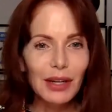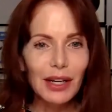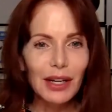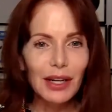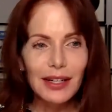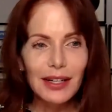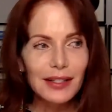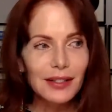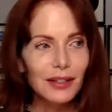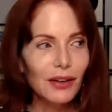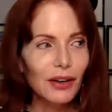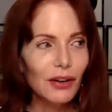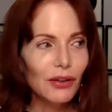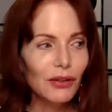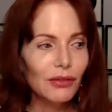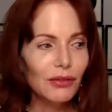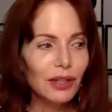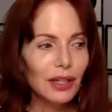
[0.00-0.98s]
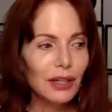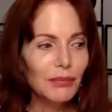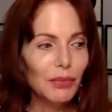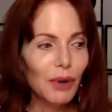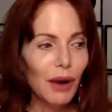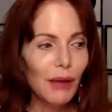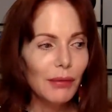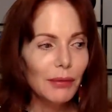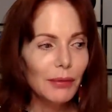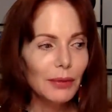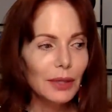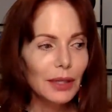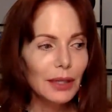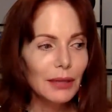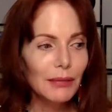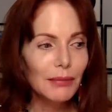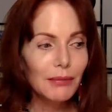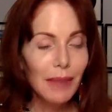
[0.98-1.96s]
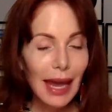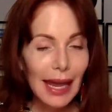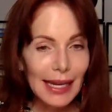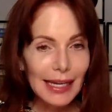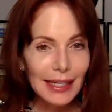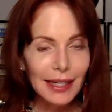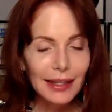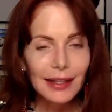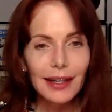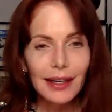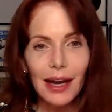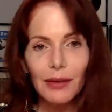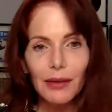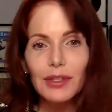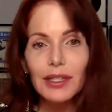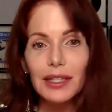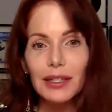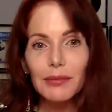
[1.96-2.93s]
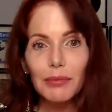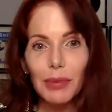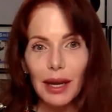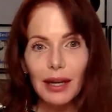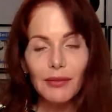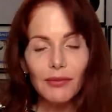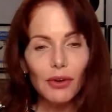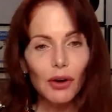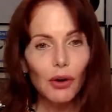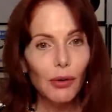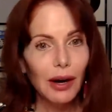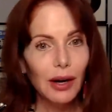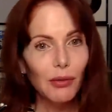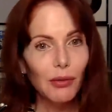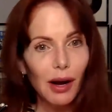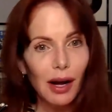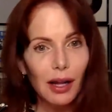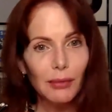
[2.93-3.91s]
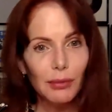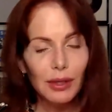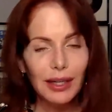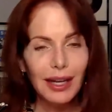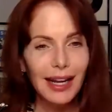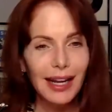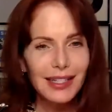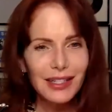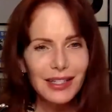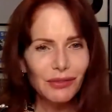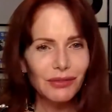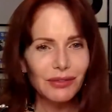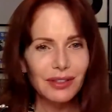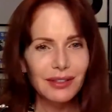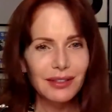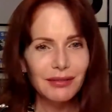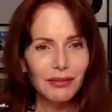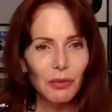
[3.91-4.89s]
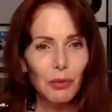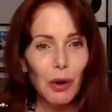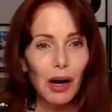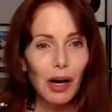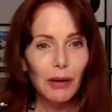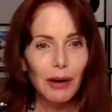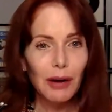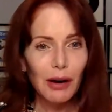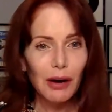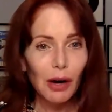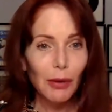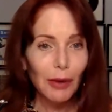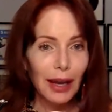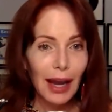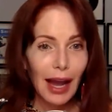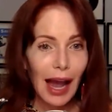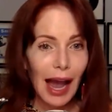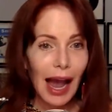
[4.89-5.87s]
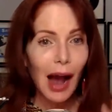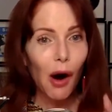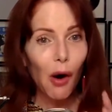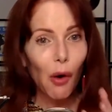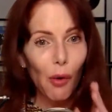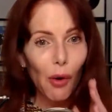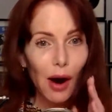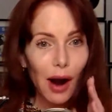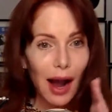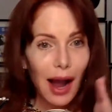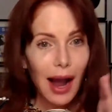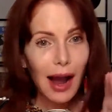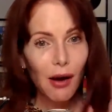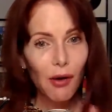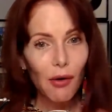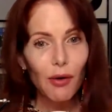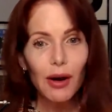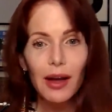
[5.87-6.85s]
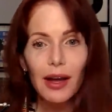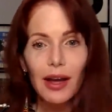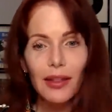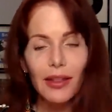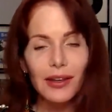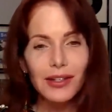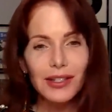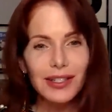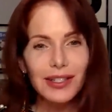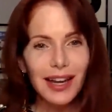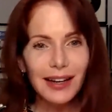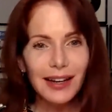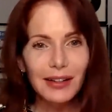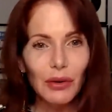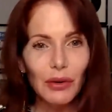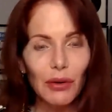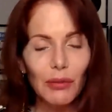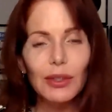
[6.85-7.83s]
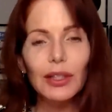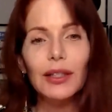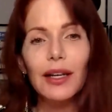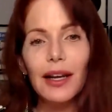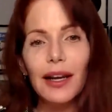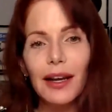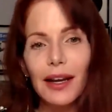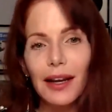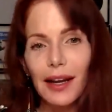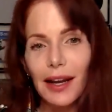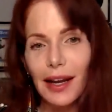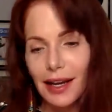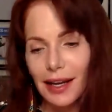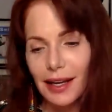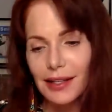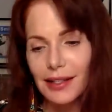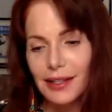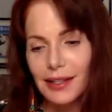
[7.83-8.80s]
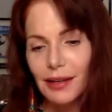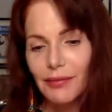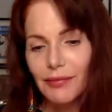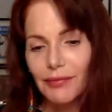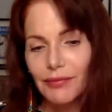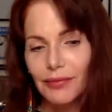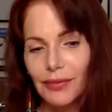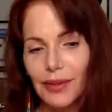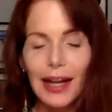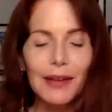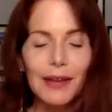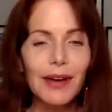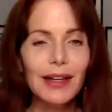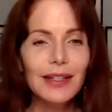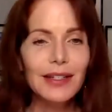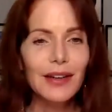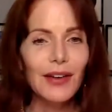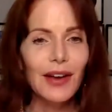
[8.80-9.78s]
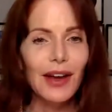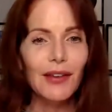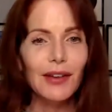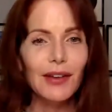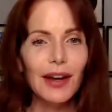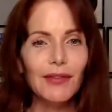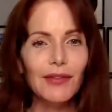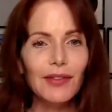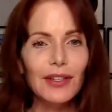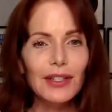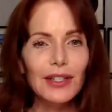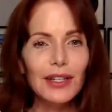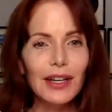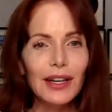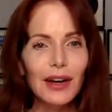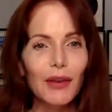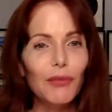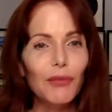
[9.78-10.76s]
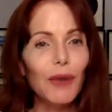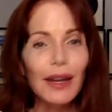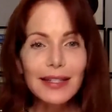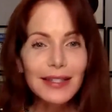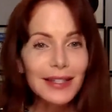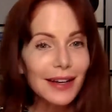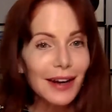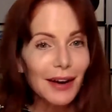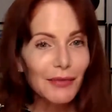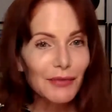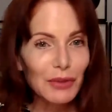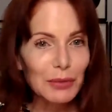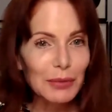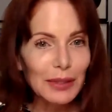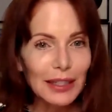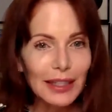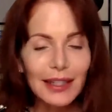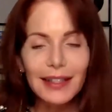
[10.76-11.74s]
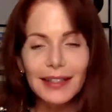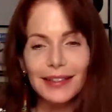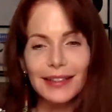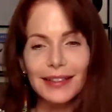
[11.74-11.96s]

because you know it probably meant that the cat was in pain for quite a while, but cats don't walk around going ow ow, they just act normal. And um, anyway, so now Neph is resting comfortably.